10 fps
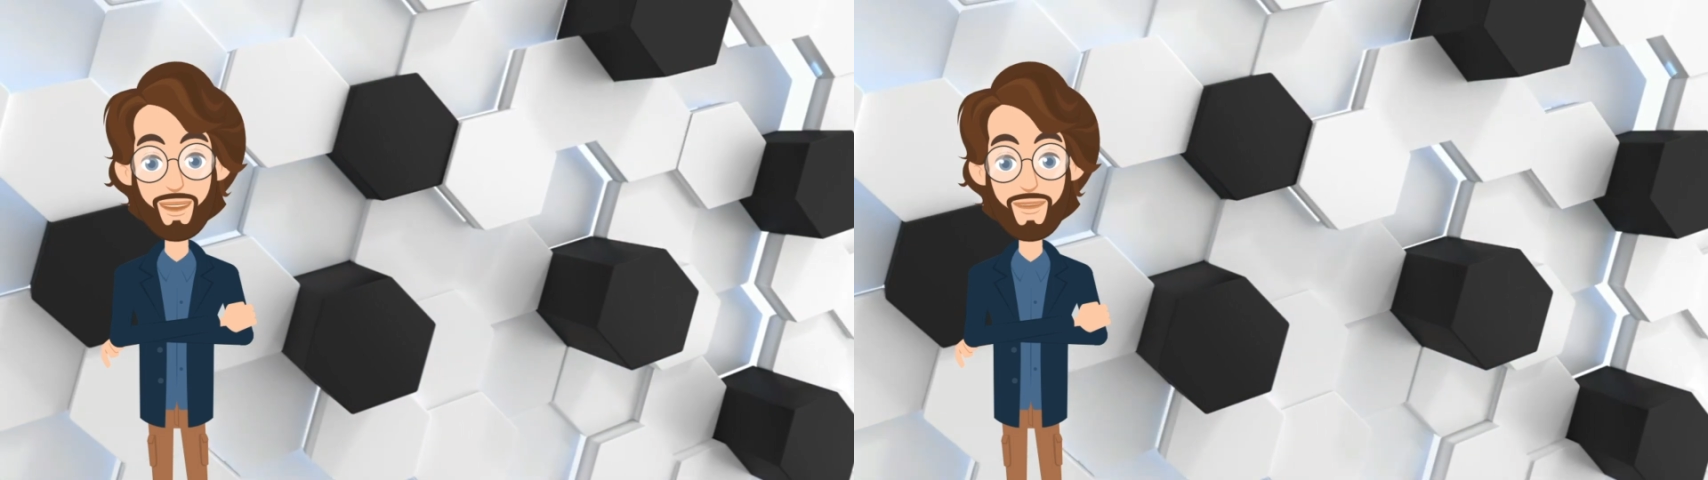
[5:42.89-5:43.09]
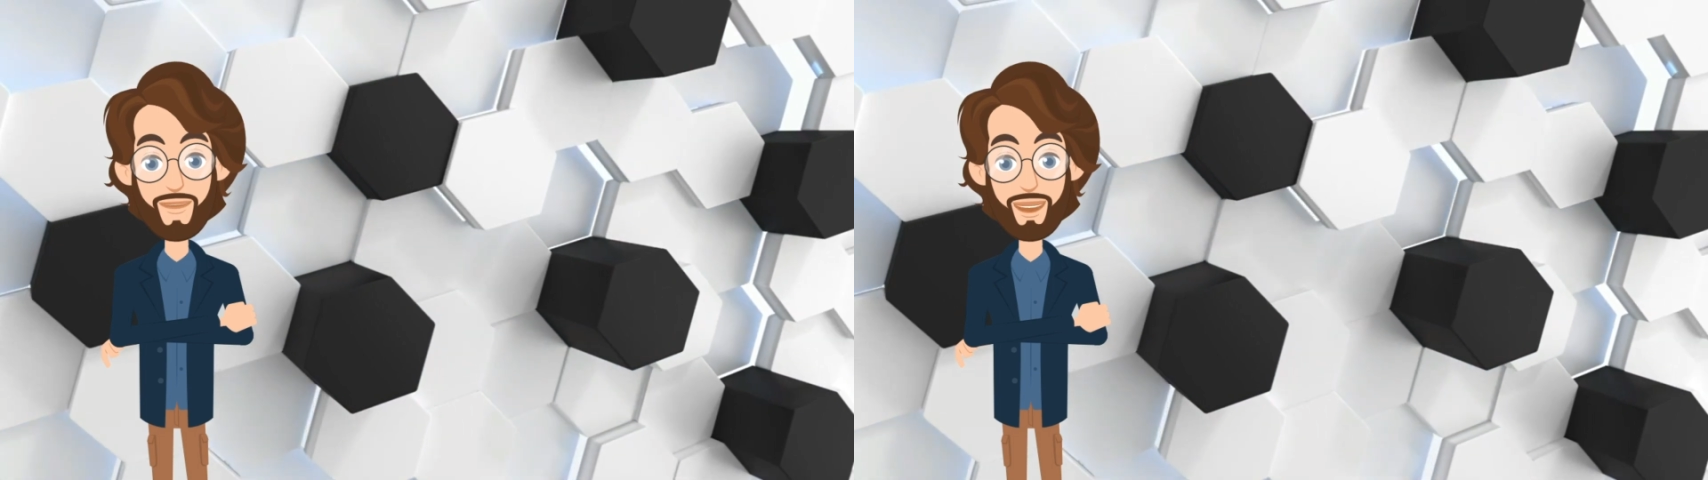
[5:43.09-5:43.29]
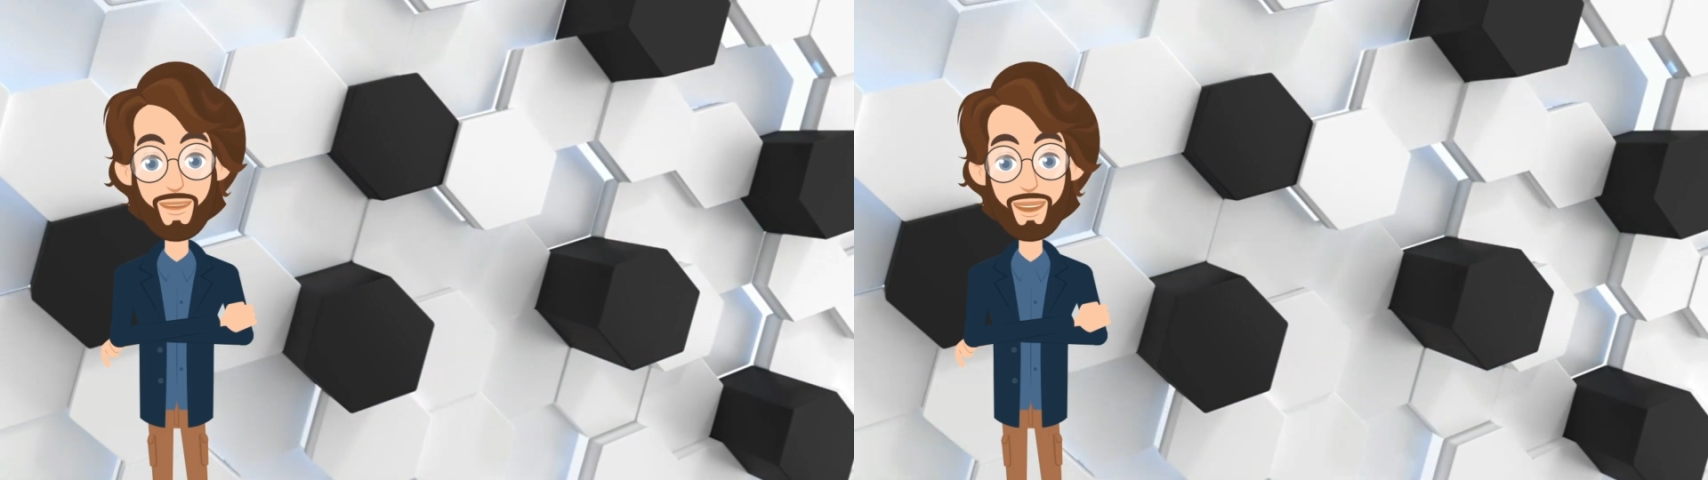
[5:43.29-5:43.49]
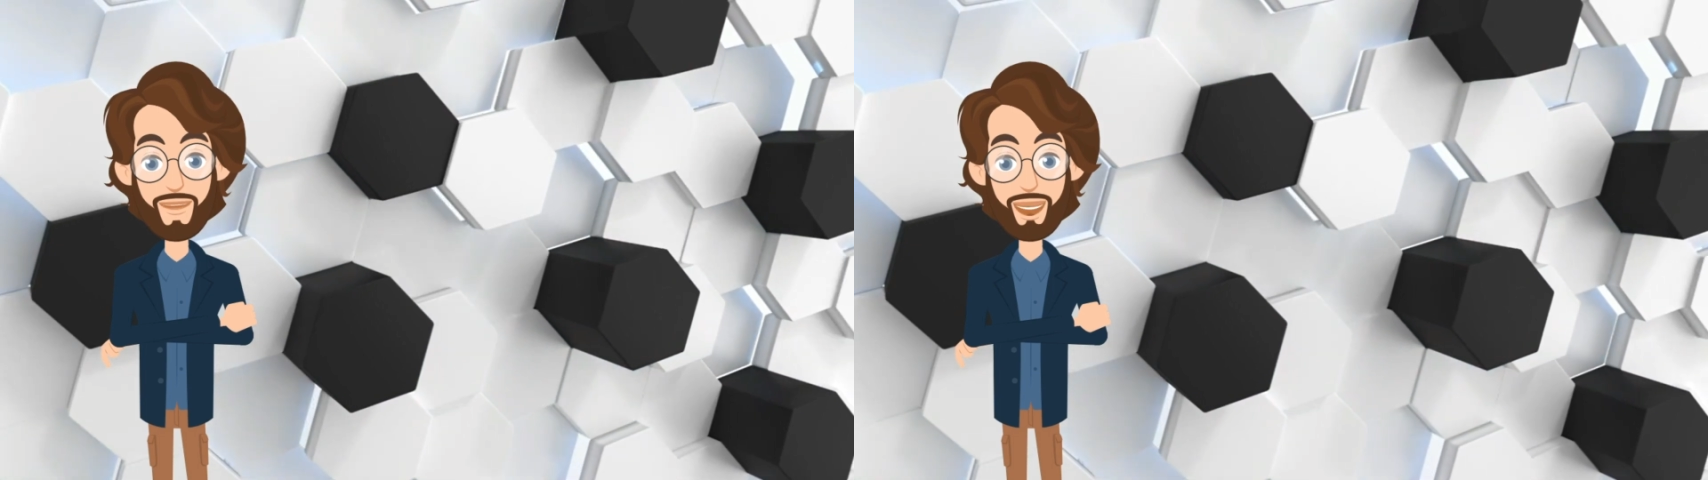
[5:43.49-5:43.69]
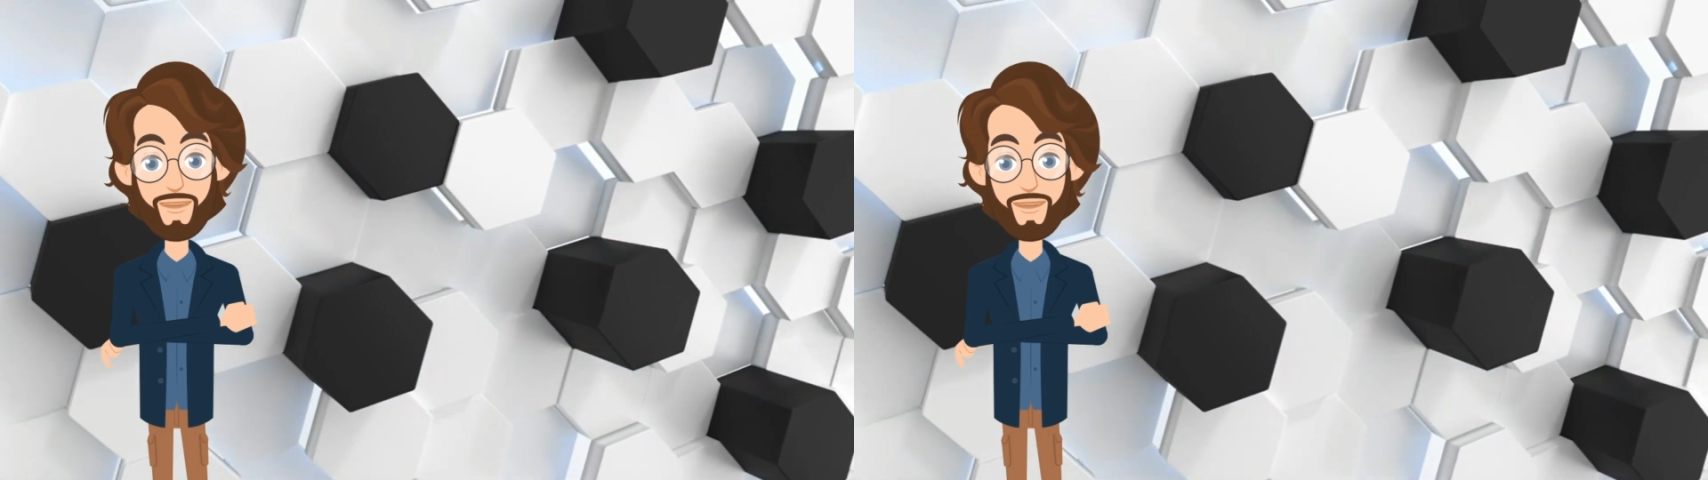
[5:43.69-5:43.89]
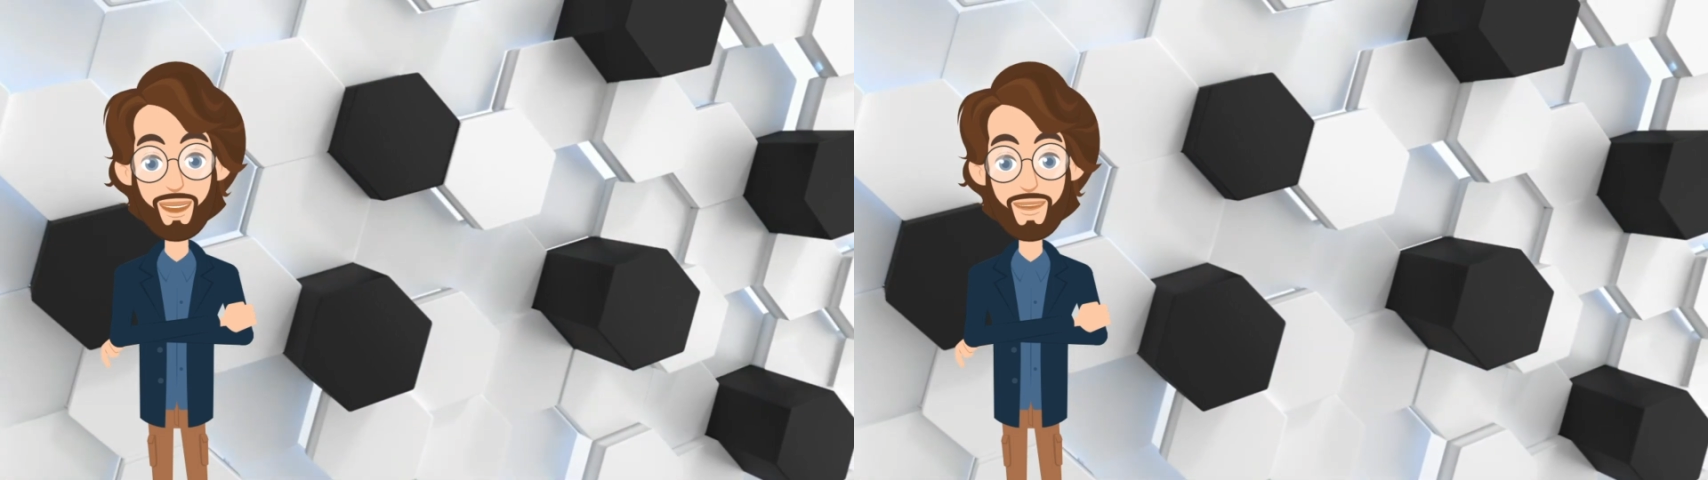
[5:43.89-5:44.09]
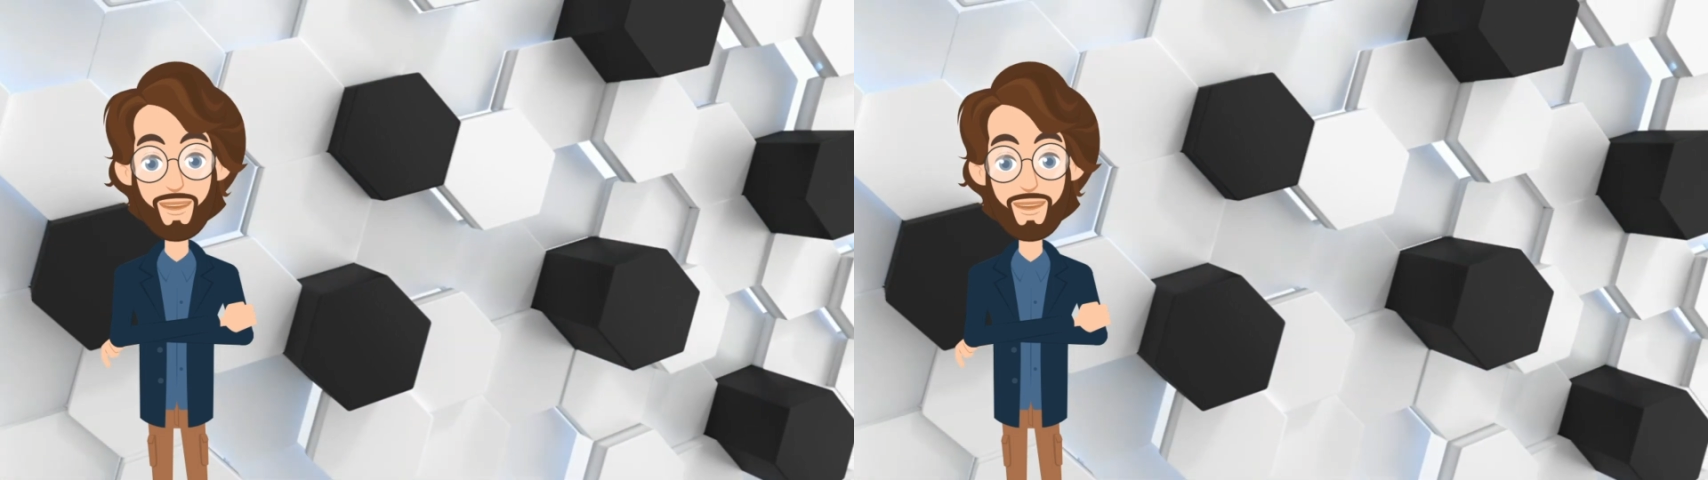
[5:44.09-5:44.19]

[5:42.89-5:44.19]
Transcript: cycle of comparison